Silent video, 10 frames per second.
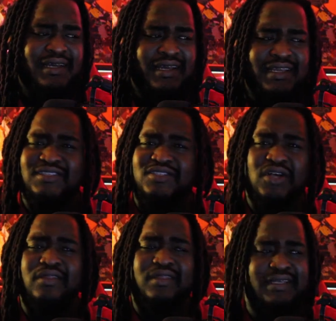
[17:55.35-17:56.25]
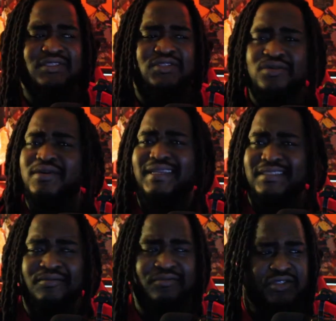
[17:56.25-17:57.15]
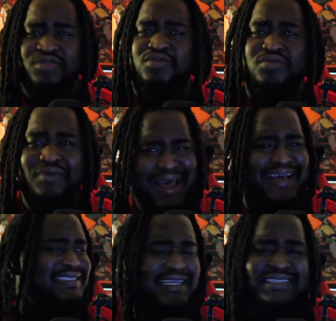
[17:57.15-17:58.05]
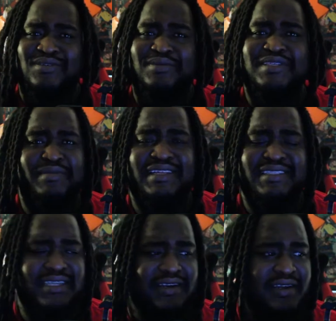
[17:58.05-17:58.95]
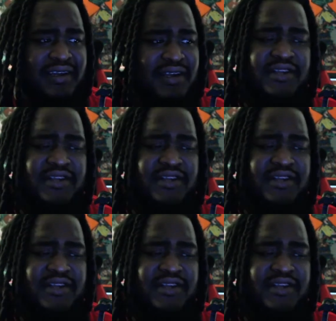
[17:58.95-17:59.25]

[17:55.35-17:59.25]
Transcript: He saw this dude as a true asset to his military.